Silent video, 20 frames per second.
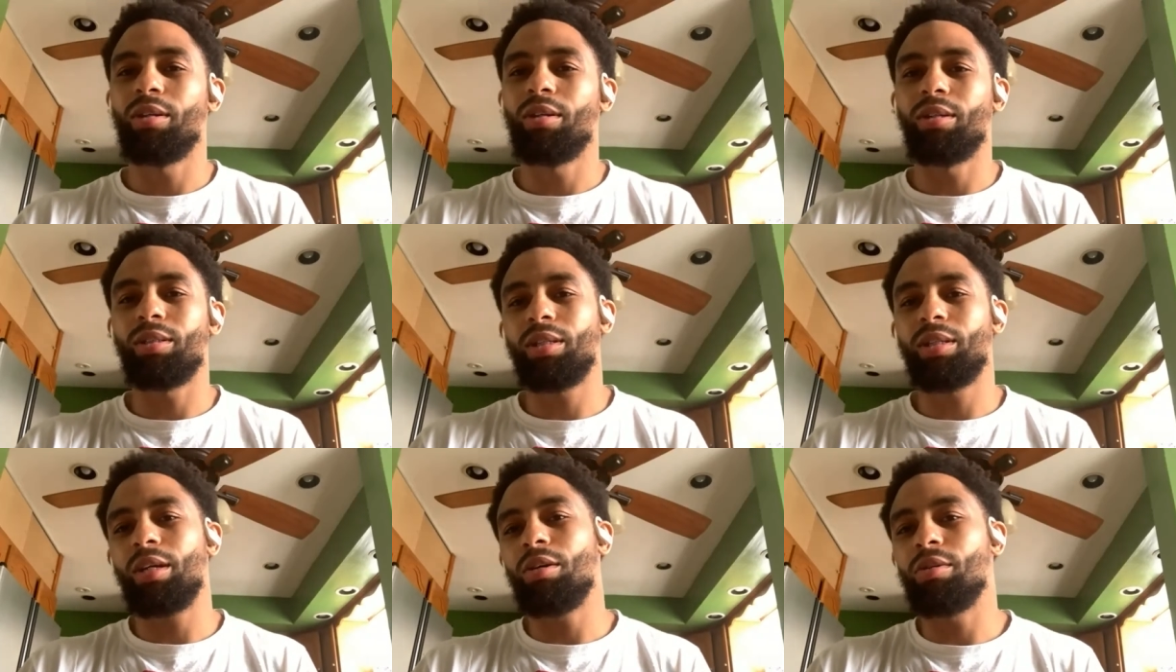
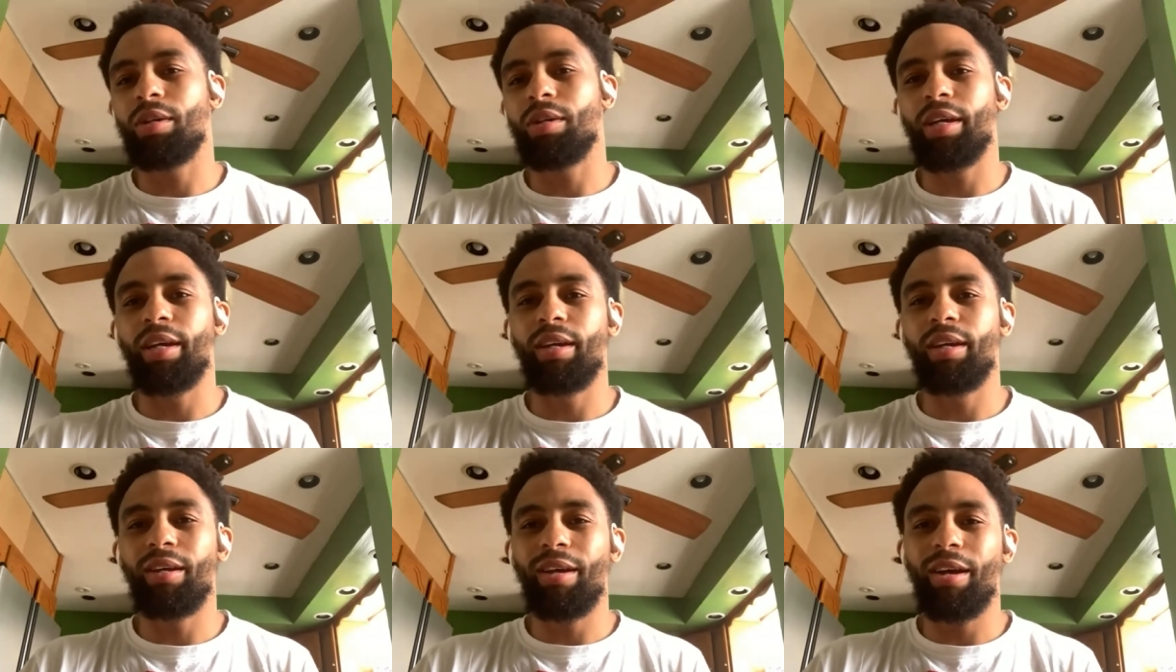And it's like,
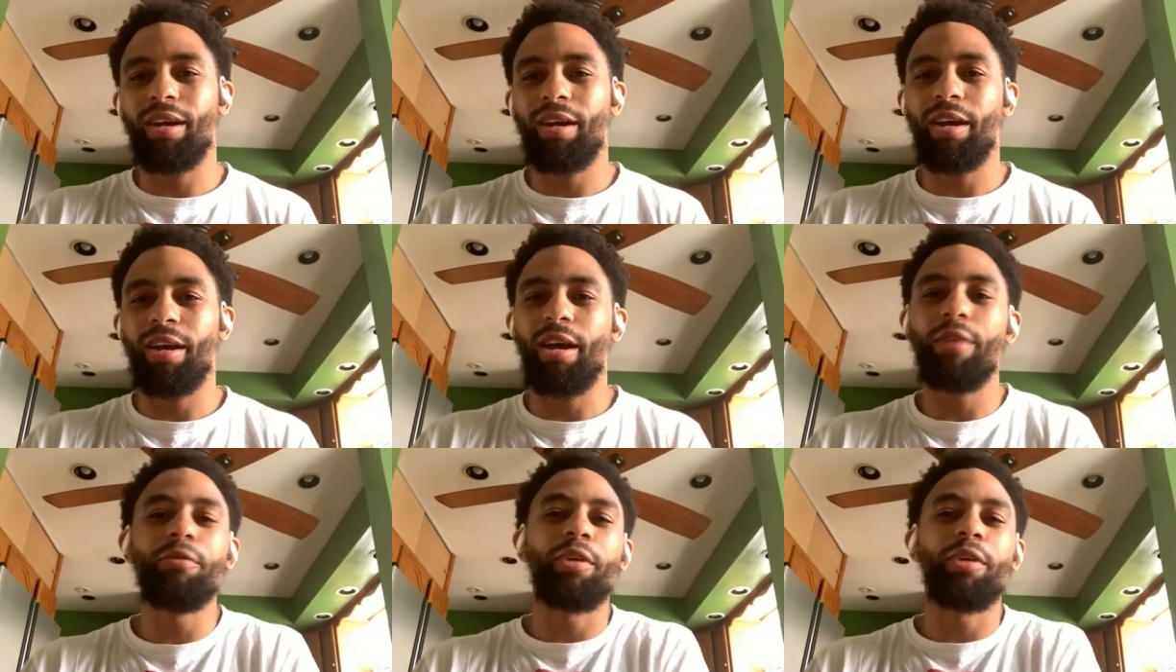okay,
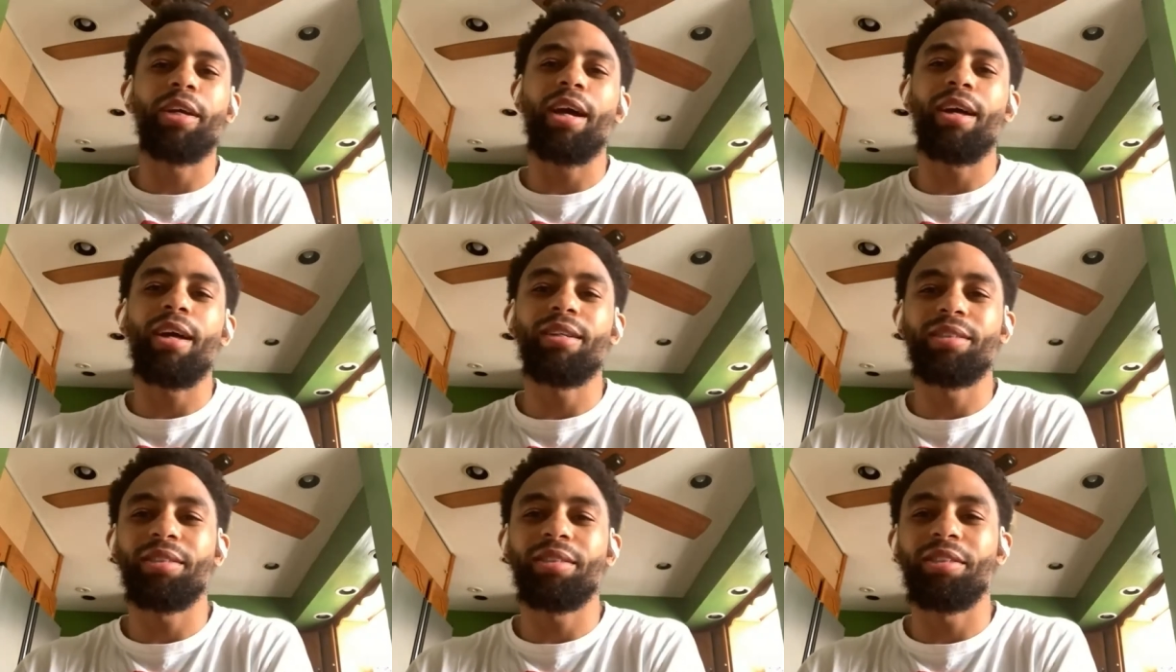every
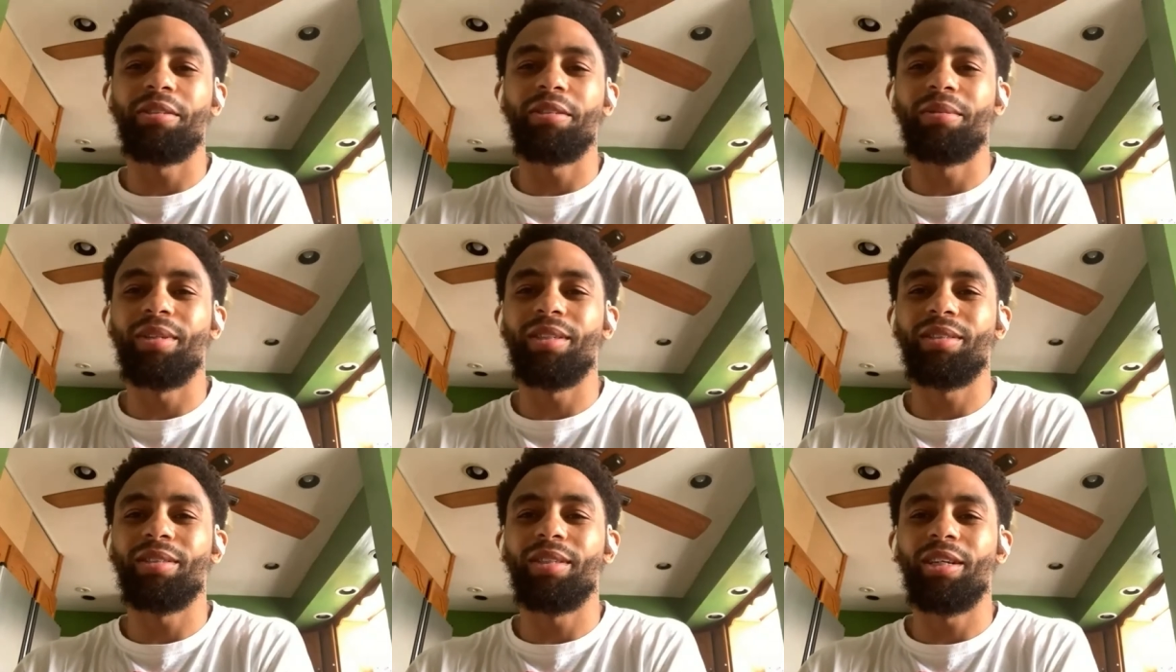college
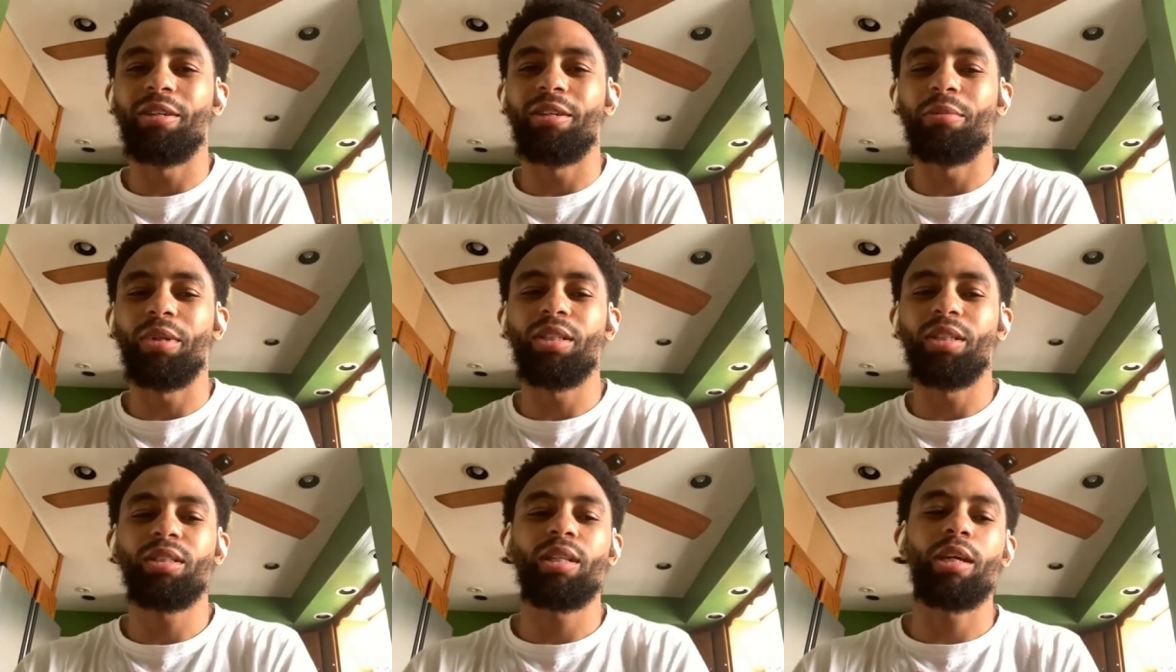team does that,
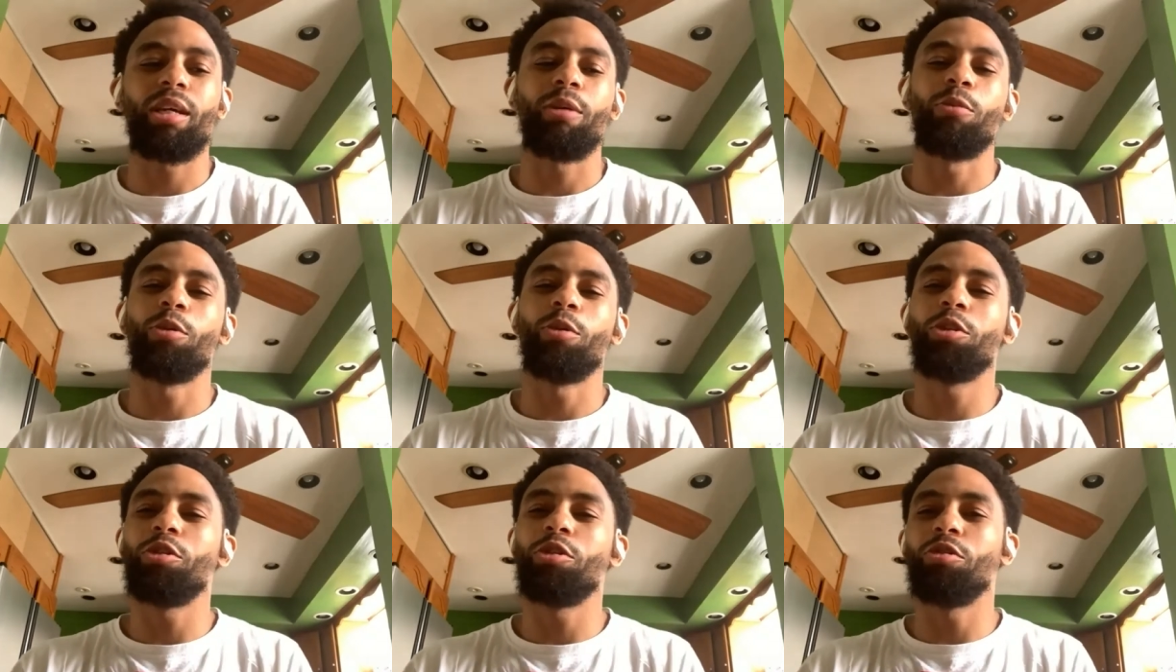but it's
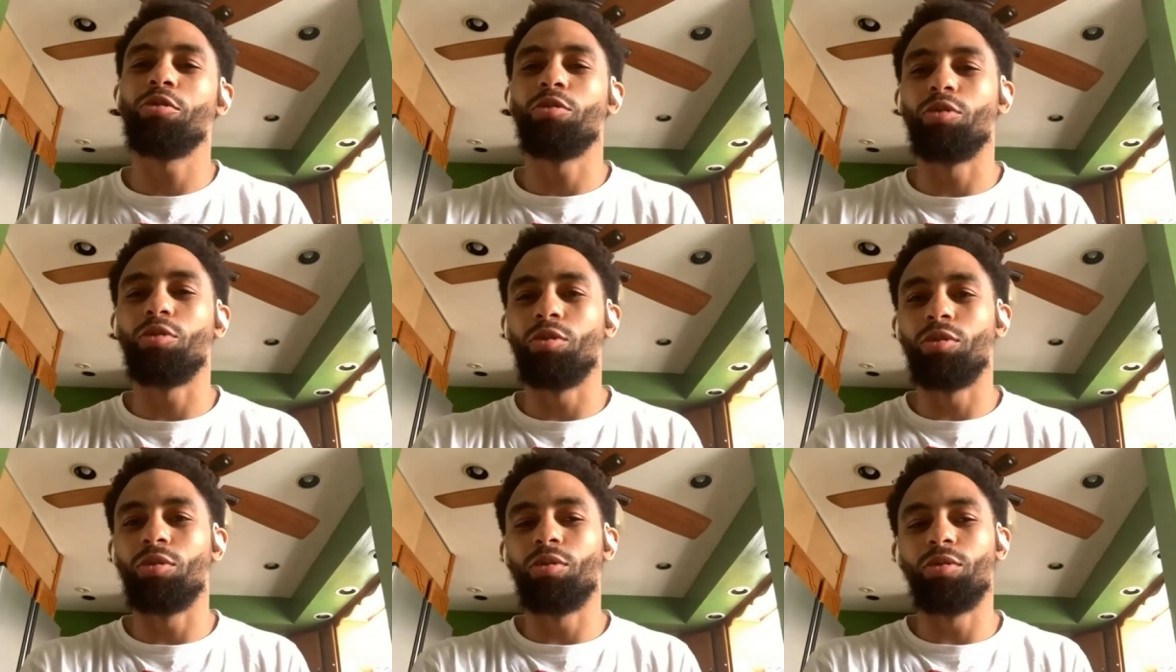like, what do you
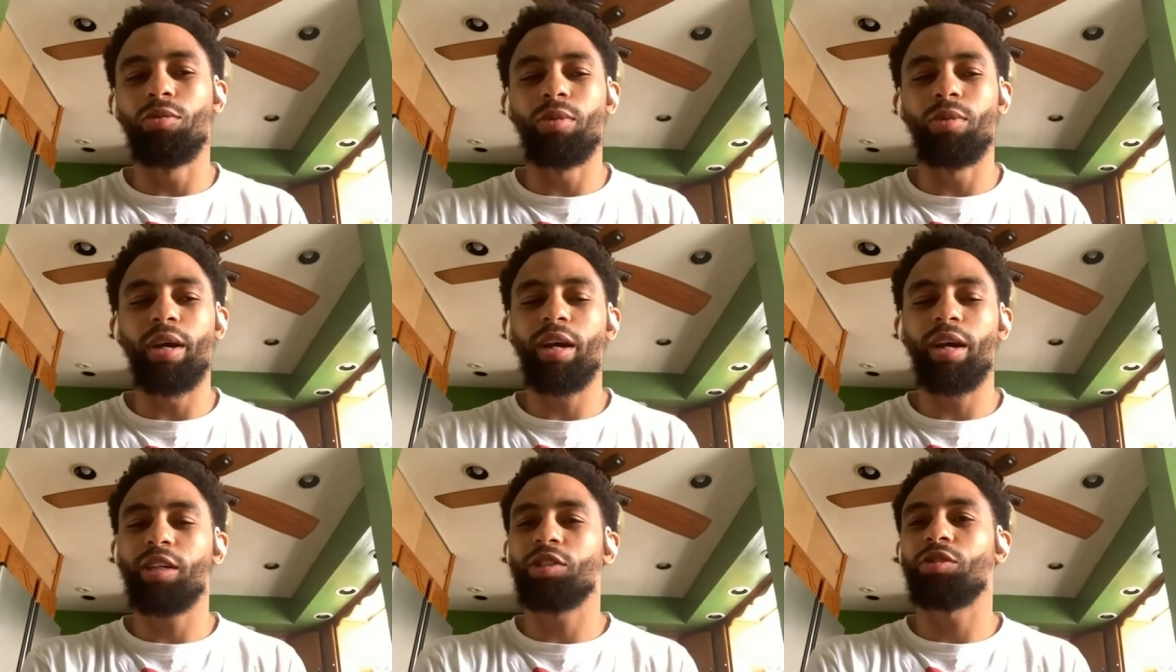
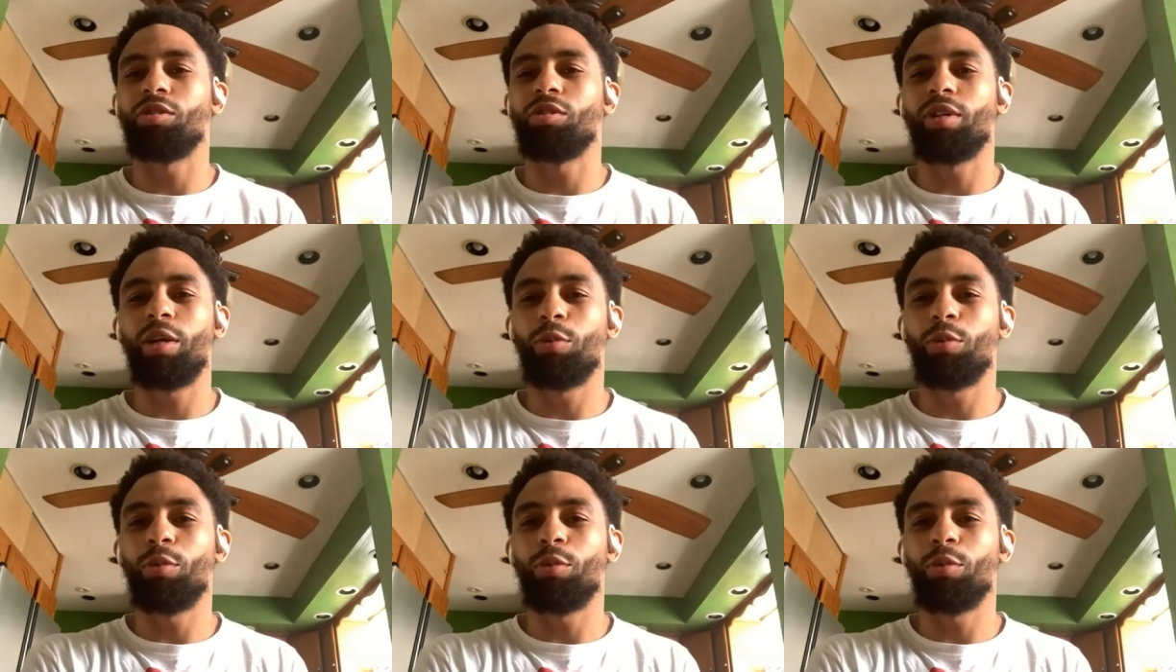do extra?